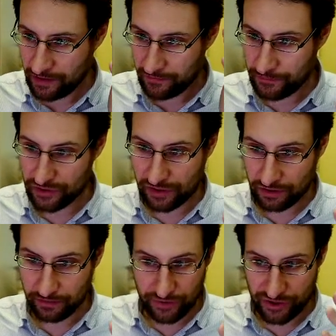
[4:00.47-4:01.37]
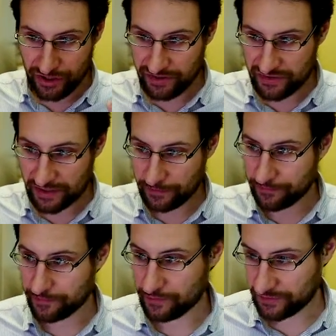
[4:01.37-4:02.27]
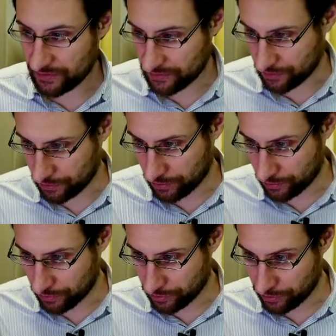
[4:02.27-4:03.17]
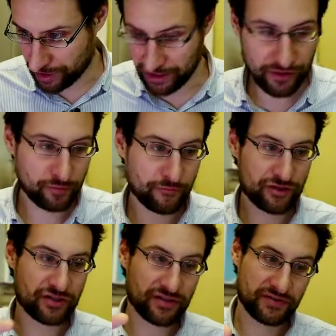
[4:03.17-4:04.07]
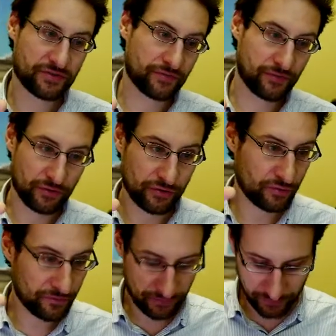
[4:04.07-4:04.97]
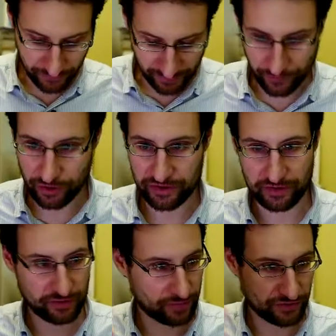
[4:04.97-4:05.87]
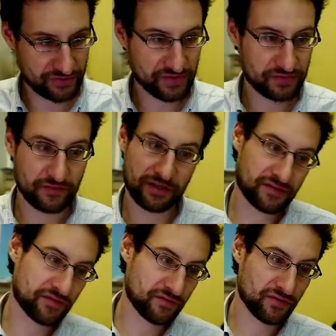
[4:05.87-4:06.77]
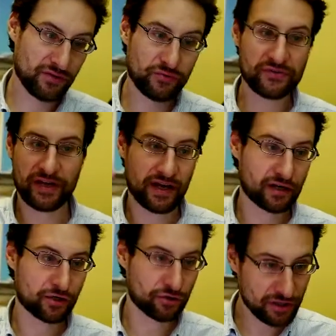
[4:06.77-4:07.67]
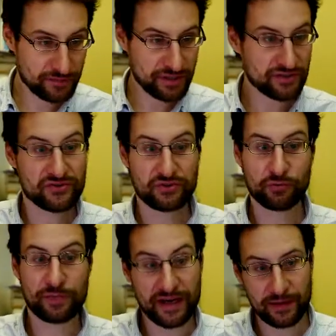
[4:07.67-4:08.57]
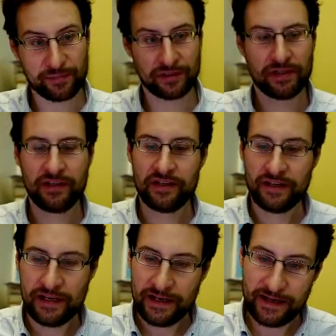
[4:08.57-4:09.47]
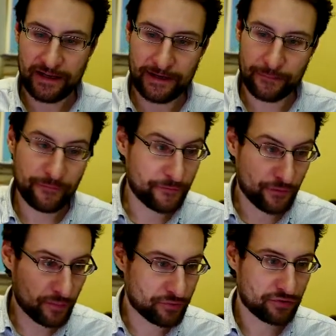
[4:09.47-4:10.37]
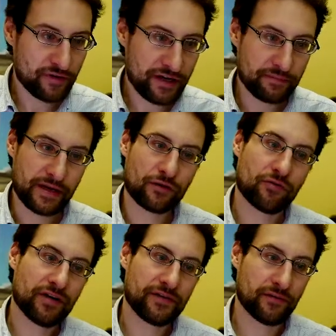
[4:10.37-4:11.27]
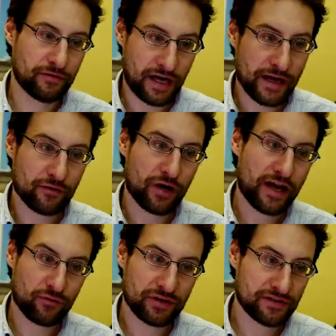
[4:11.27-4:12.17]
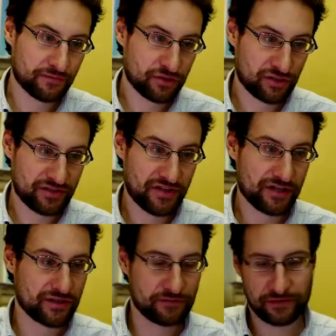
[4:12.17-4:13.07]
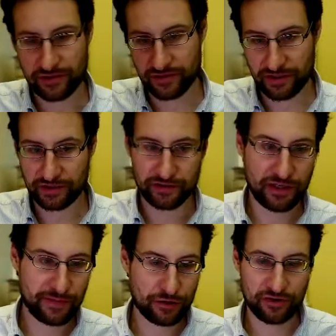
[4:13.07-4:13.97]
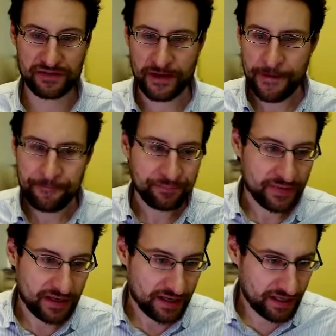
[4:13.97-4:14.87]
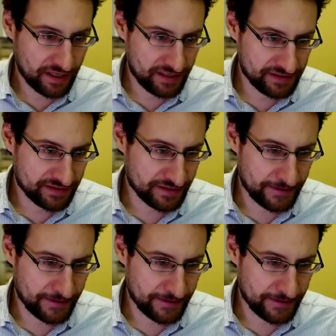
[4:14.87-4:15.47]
virtual machine stuff, this Corellium, which is, for you if you've never heard about this, we had this in the news, they are currently being sued by Apple for providing iOS virtualization, which, yeah, nearly macOS. And